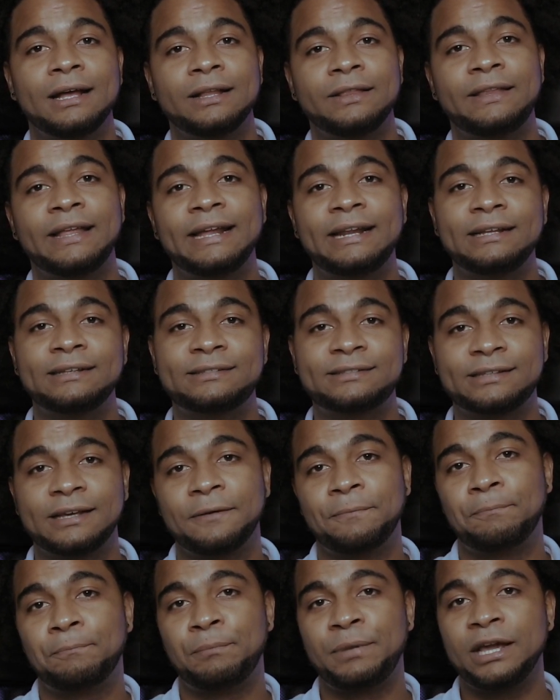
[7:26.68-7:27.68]
there is
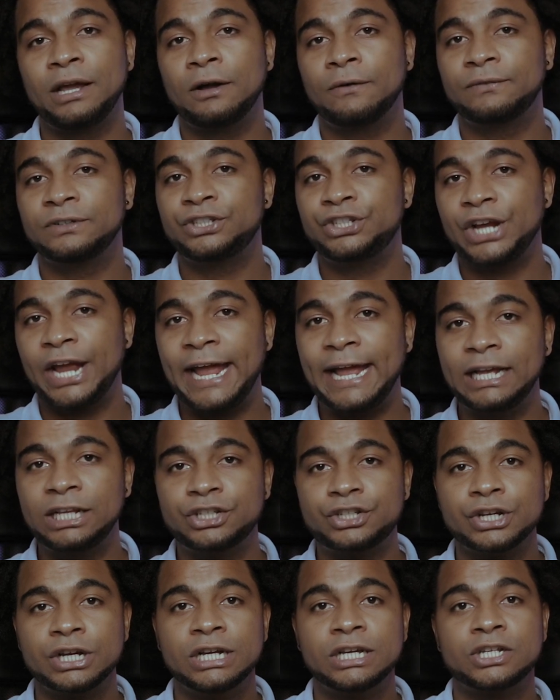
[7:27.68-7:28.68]
a big of a change.